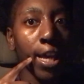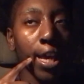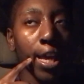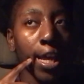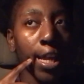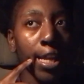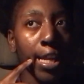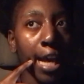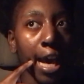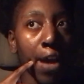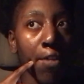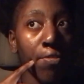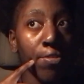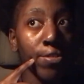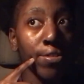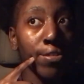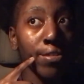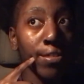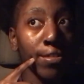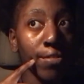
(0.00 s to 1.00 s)
And I
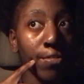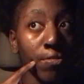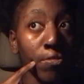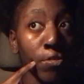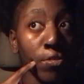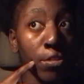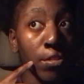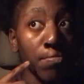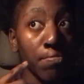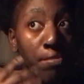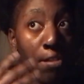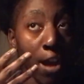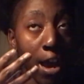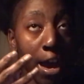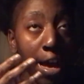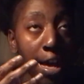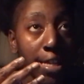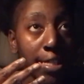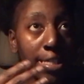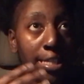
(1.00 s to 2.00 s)
was
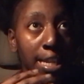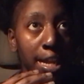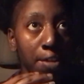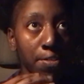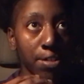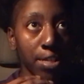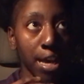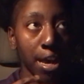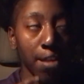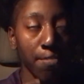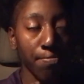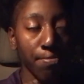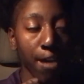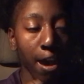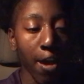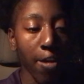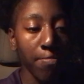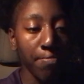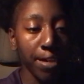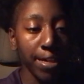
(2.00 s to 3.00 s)
surprised and I was kind of
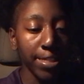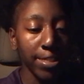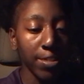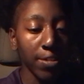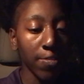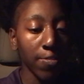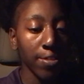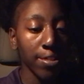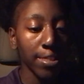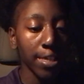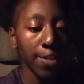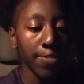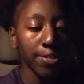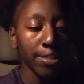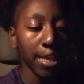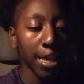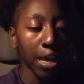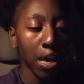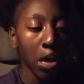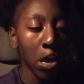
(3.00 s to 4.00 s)
proud of myself because I
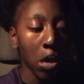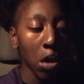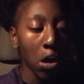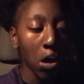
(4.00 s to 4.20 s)
was like,